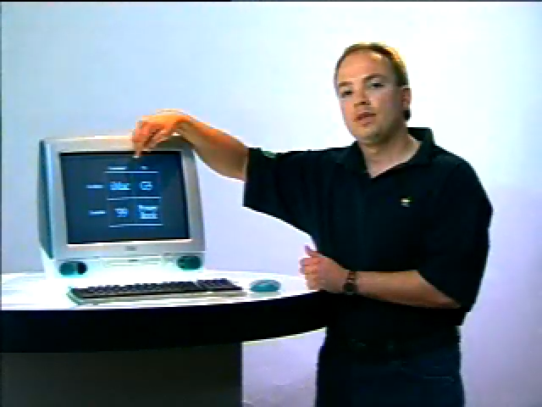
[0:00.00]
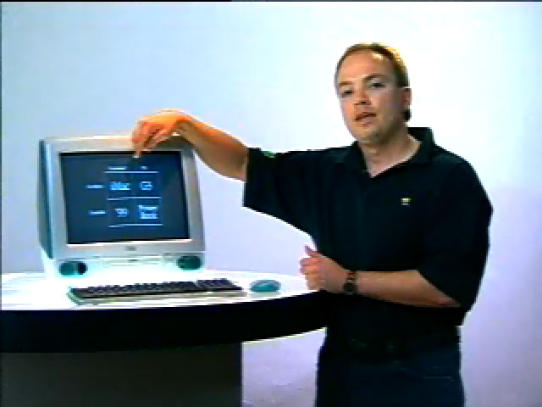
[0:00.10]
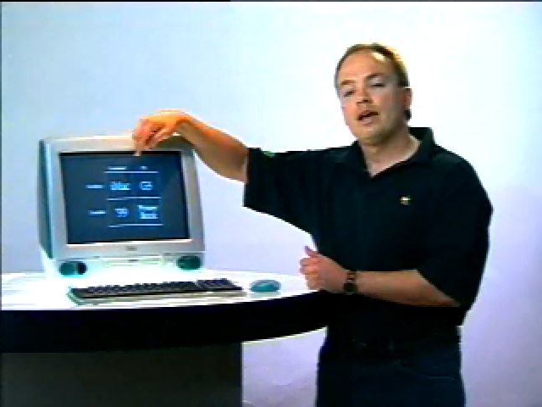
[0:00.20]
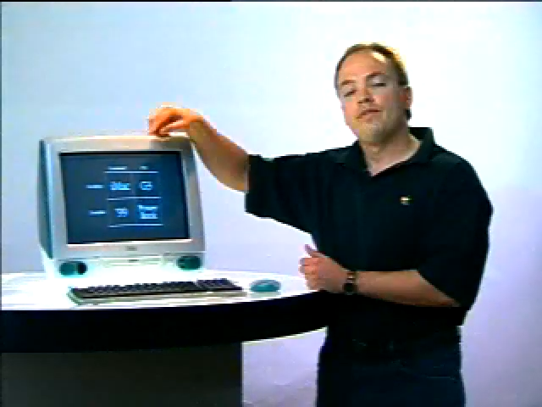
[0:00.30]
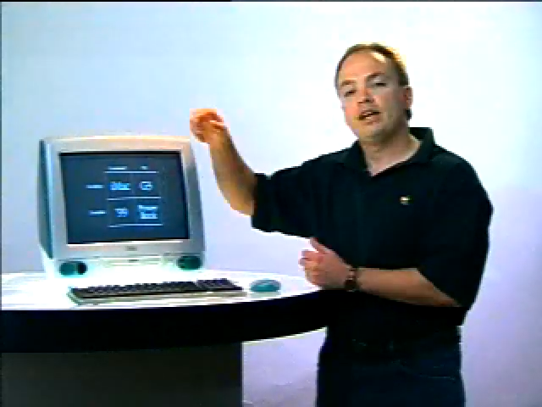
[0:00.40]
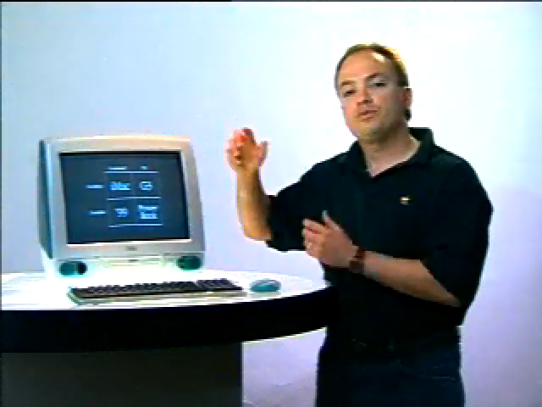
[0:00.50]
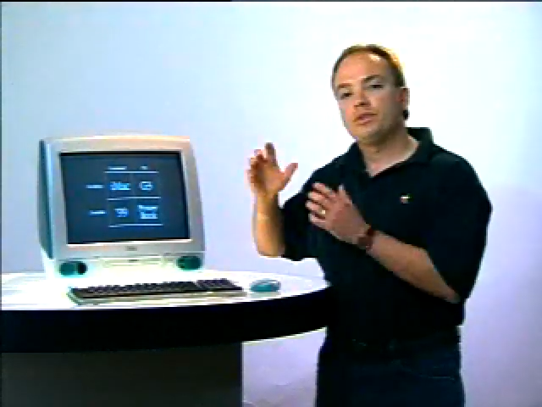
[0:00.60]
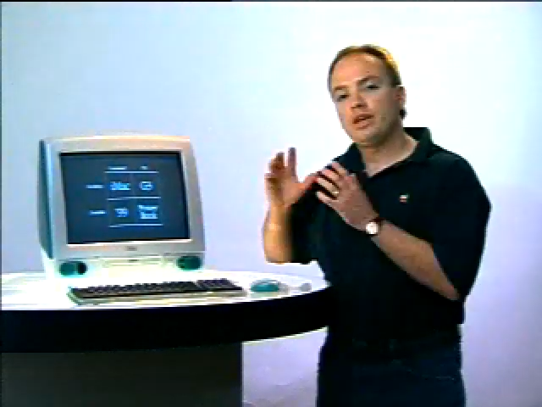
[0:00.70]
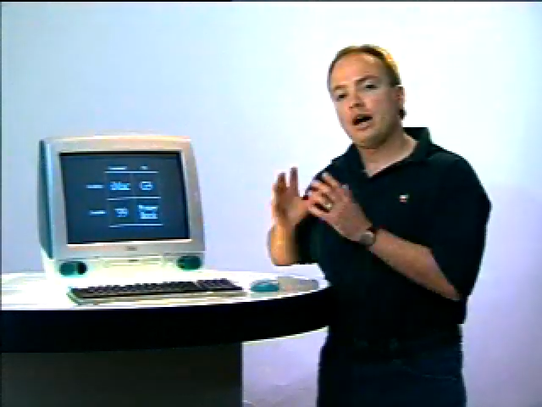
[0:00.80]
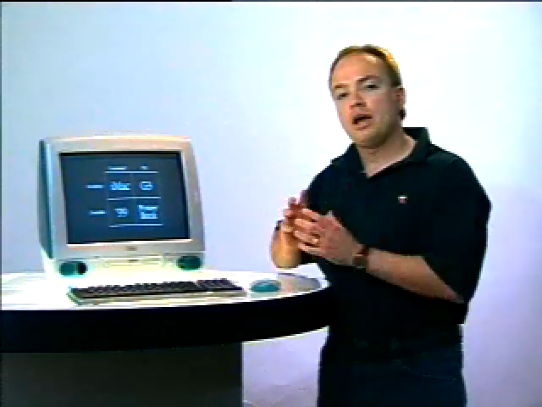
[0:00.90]
And that's what
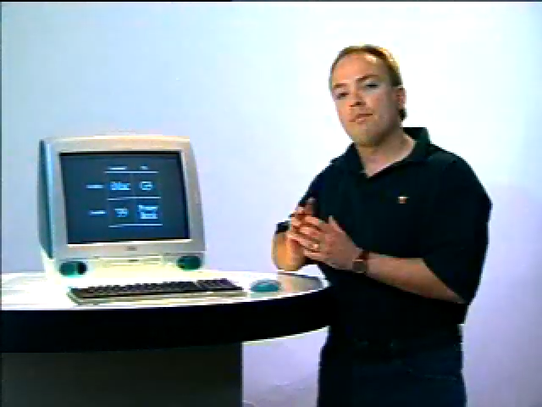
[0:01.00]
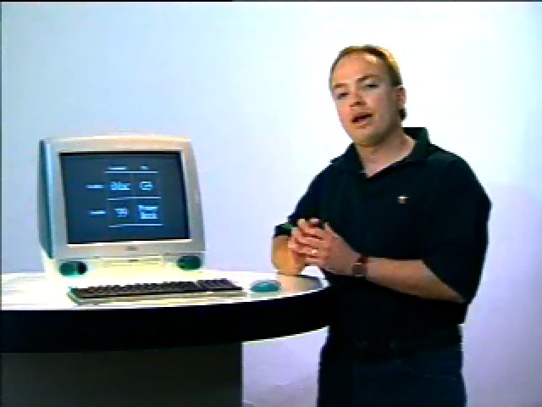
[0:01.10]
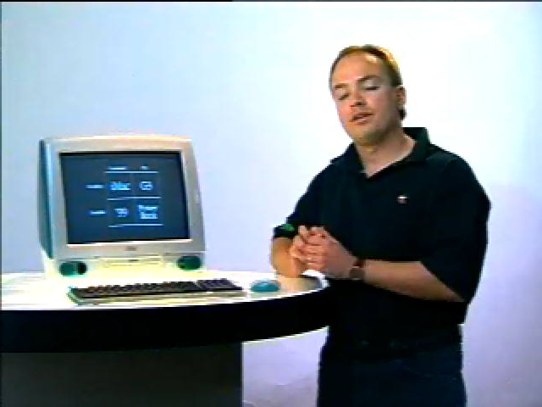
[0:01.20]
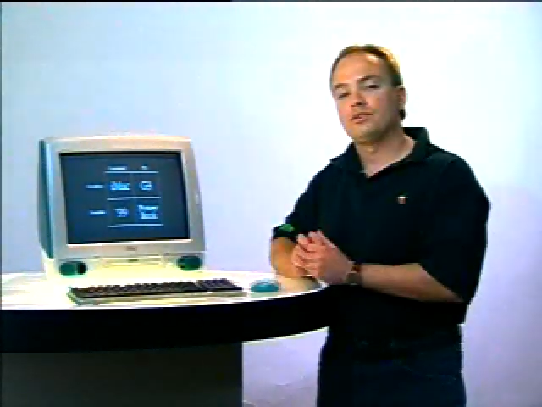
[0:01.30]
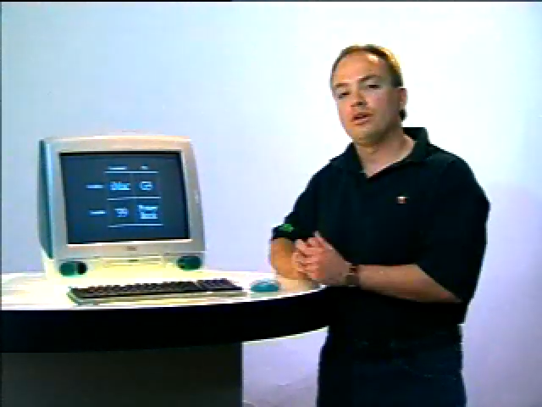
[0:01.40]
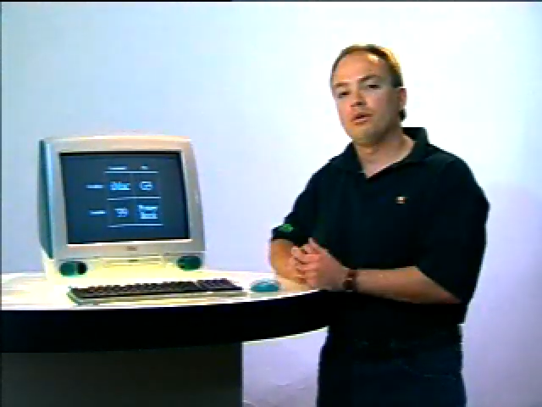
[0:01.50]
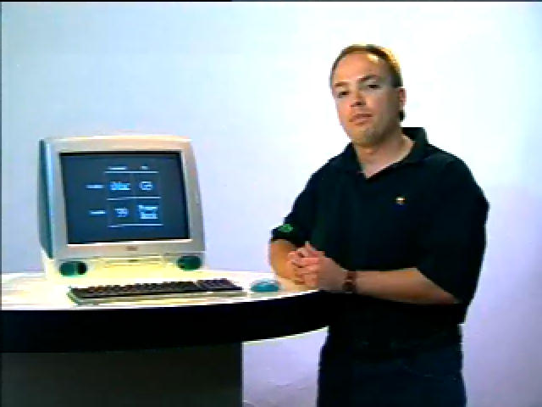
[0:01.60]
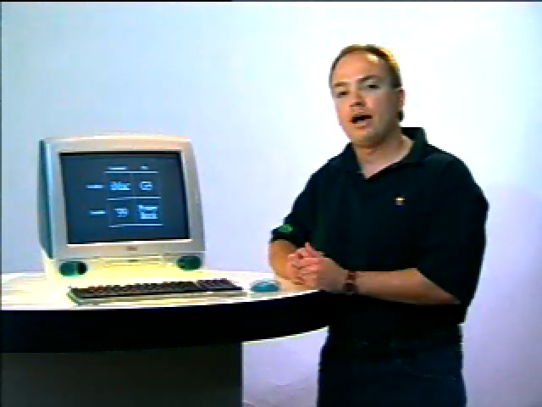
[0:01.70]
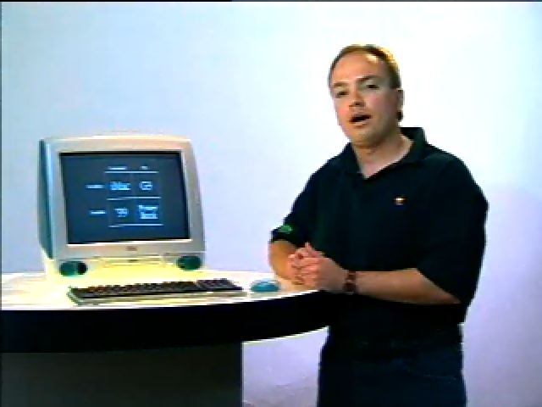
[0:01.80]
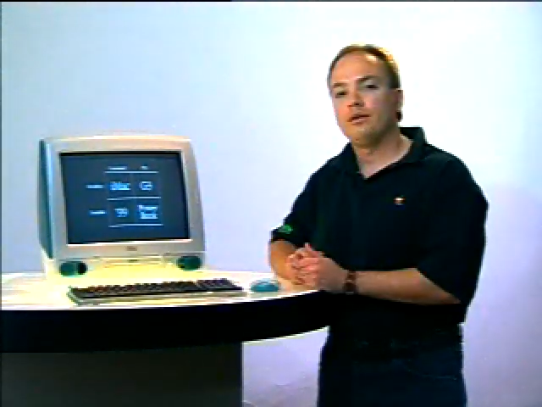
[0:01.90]
the iMac is all
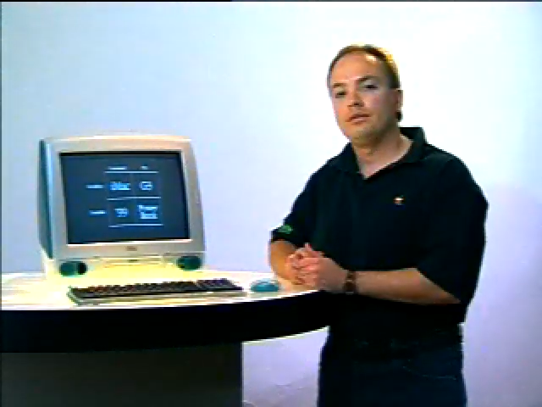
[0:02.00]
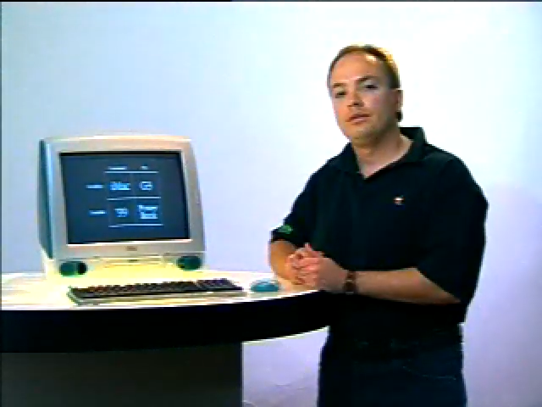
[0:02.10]
about.